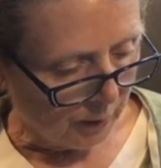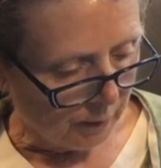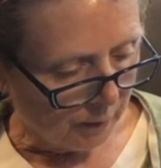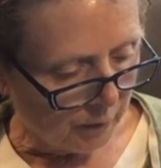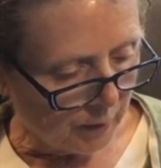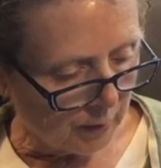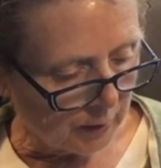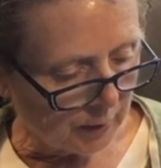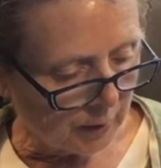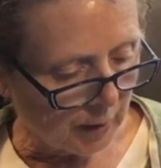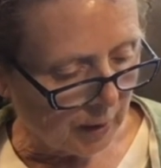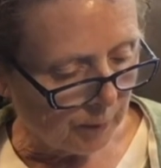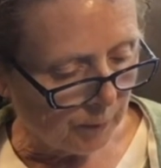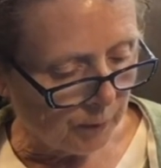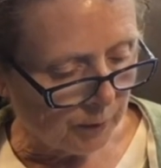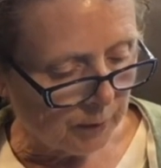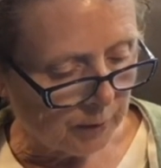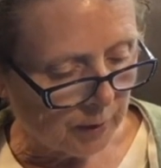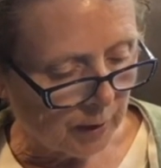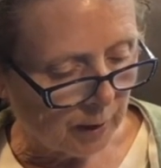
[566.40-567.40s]
Then came the
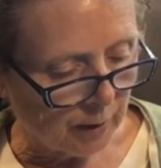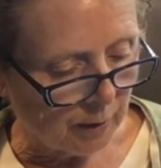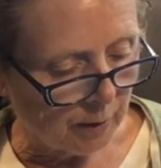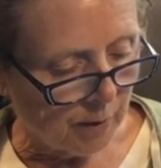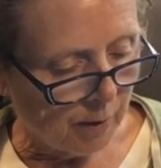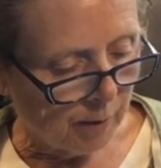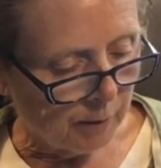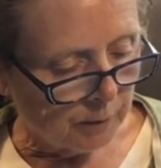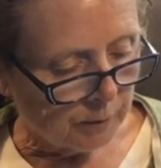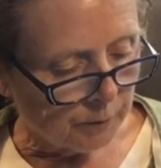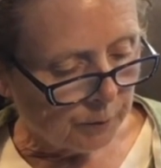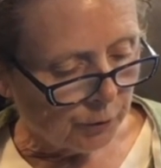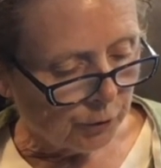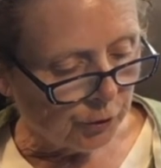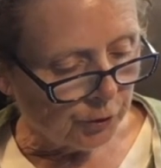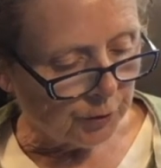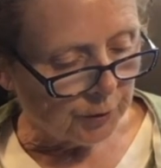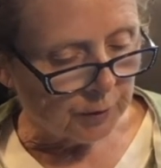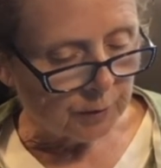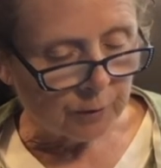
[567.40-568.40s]
day she
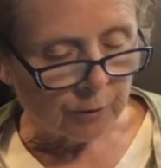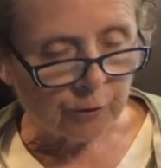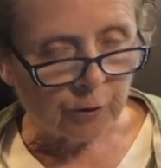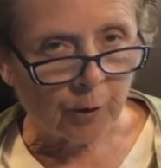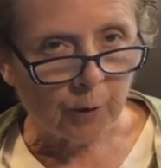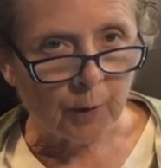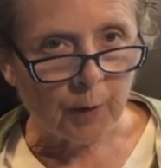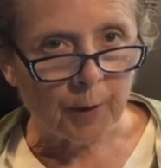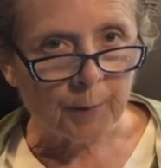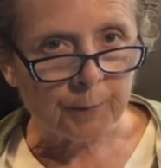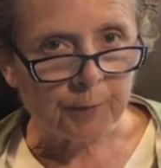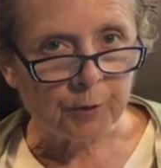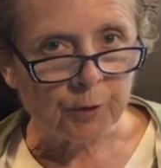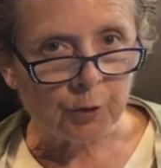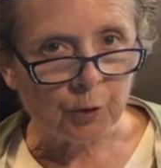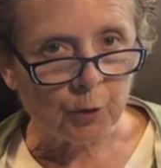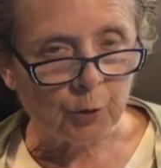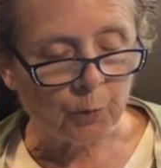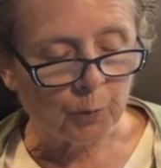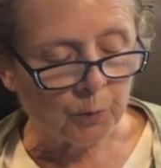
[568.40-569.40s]
didn't show up to
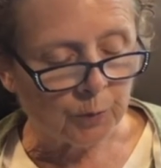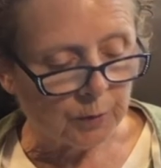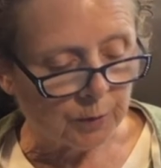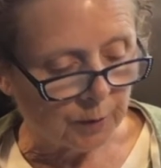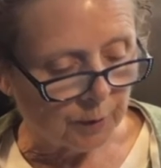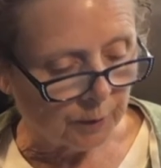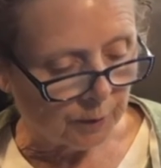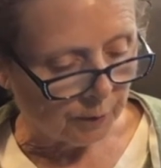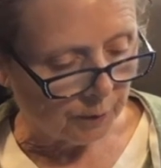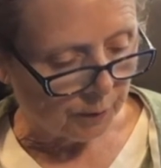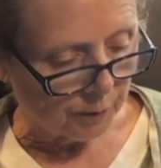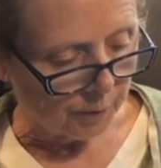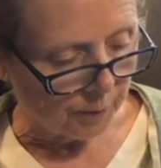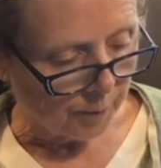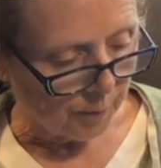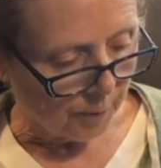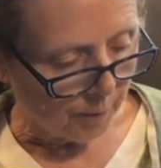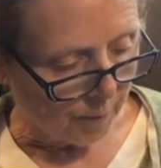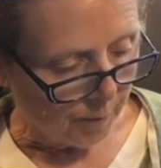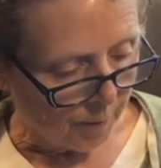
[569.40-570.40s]
noon dinner.
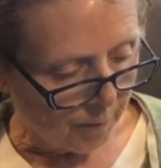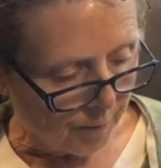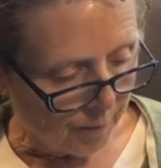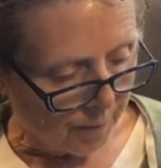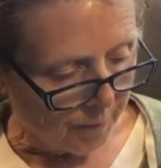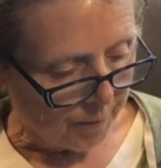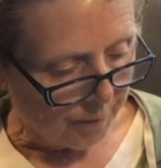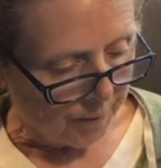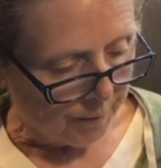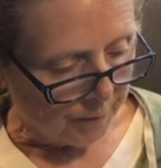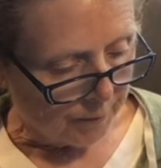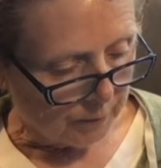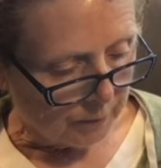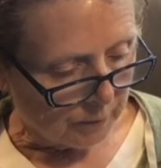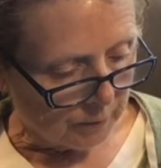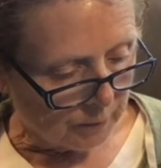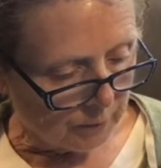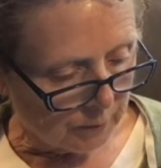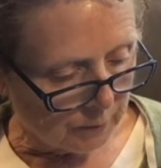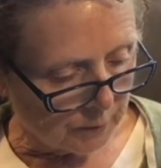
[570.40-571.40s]

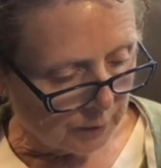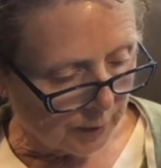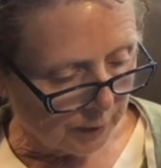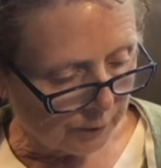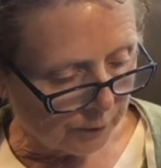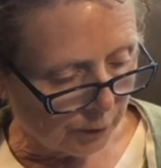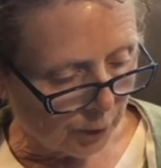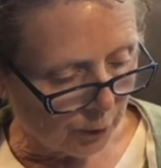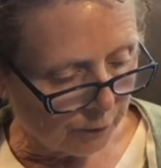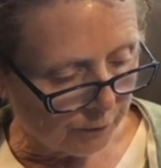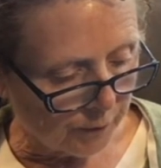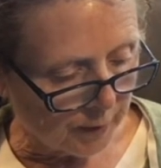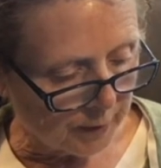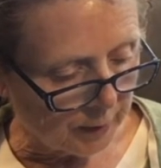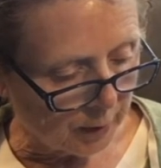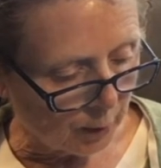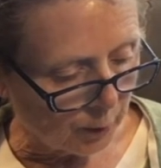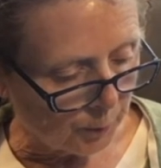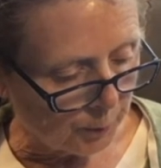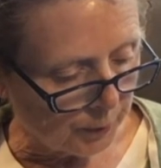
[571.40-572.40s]
Let's go find
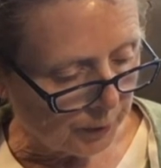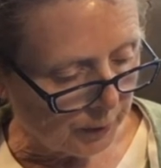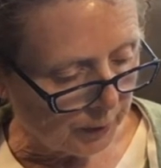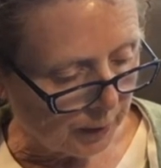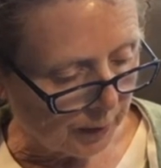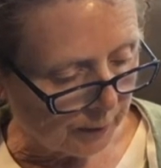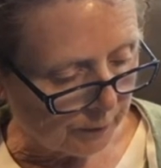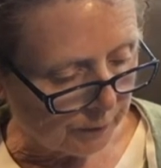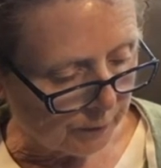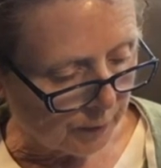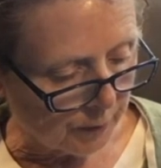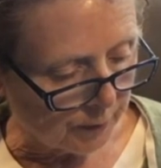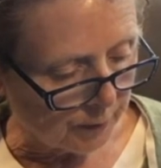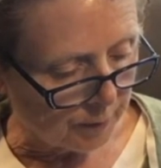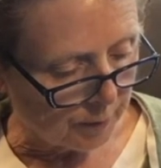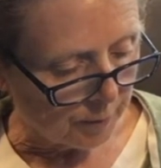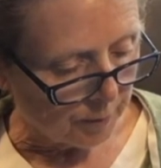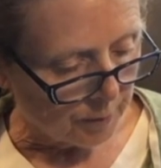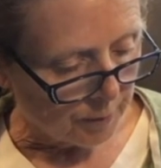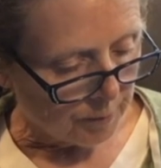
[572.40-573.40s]
our pig, I said.
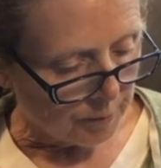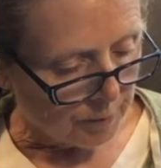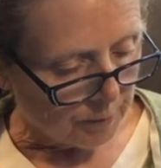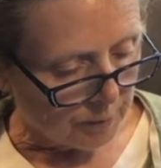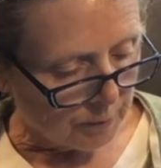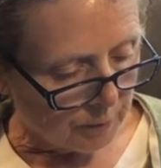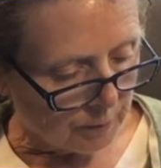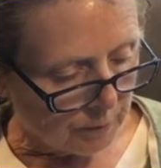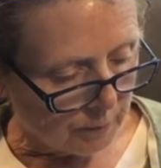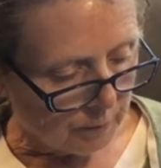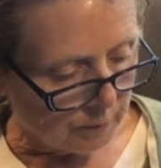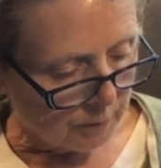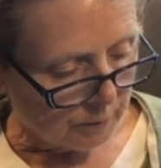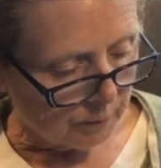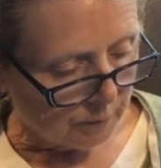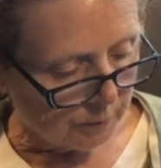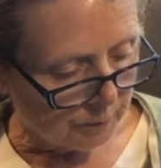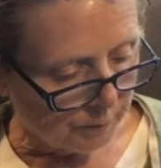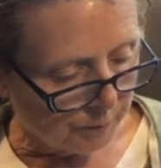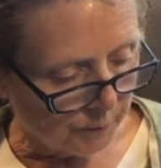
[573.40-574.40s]

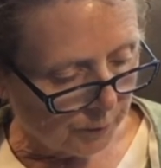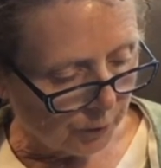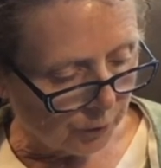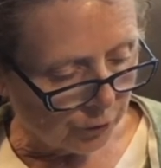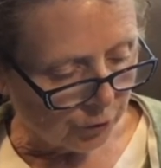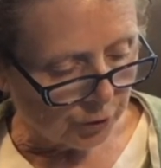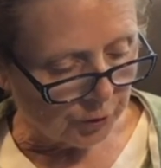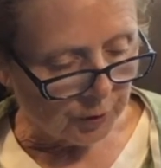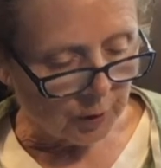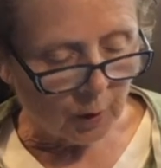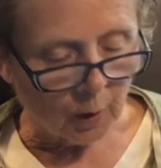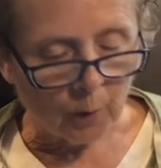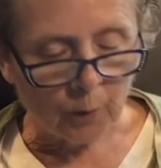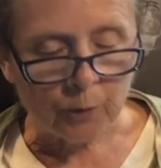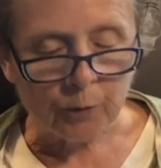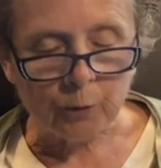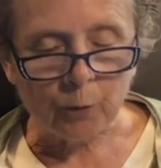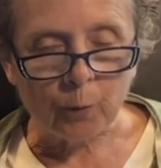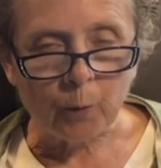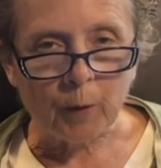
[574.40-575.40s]
She
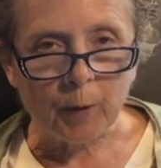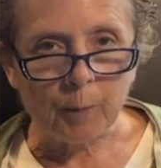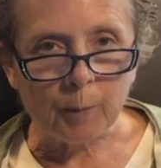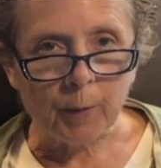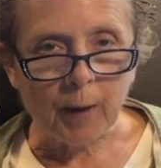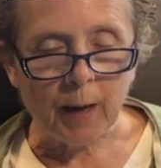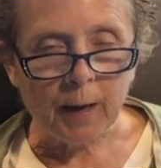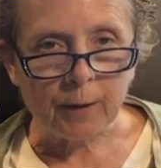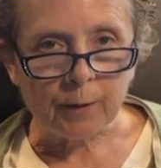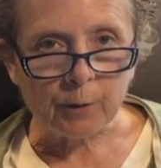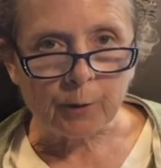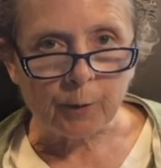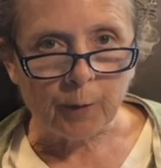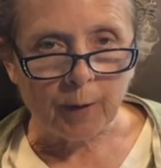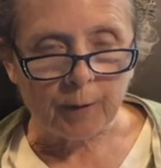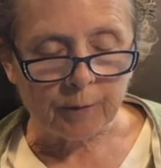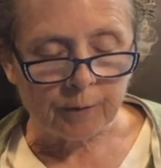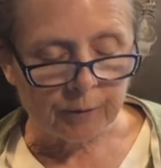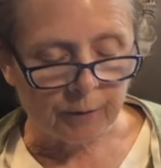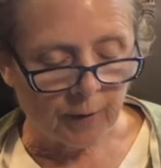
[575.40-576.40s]
knows the way back,
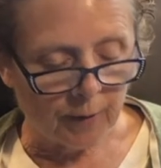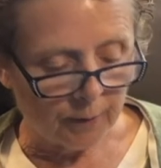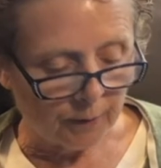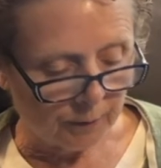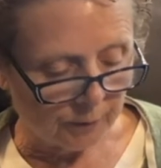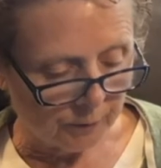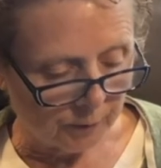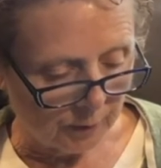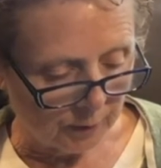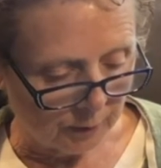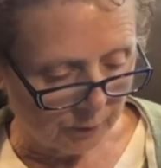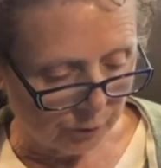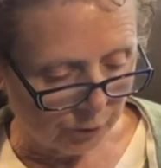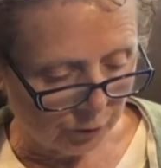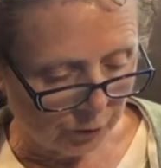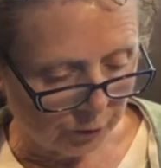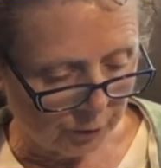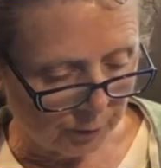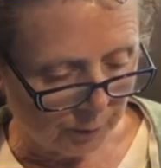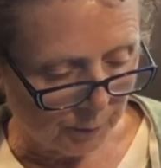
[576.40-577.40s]
grandfather said.
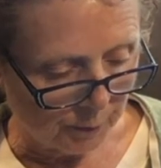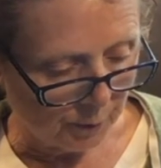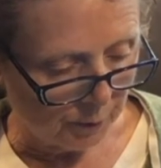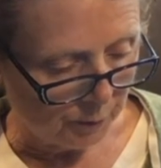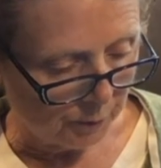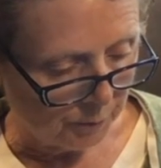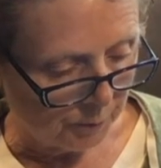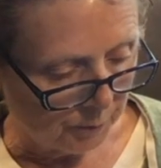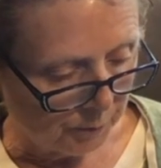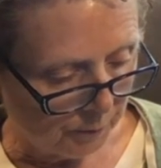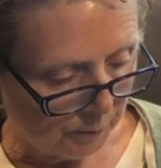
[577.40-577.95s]
She'll come home.